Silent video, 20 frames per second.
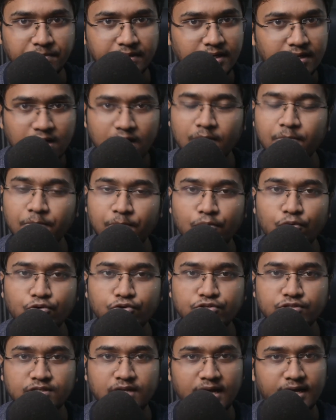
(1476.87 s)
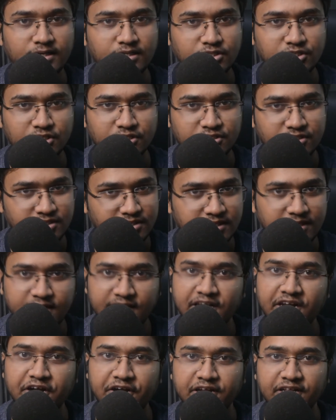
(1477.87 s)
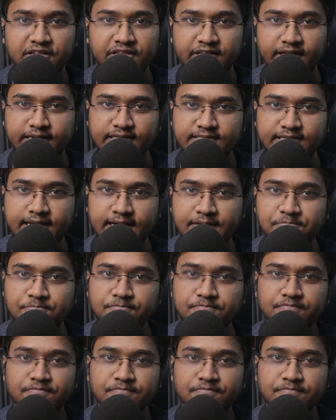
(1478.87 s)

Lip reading: be composed, and just kill it in the exam.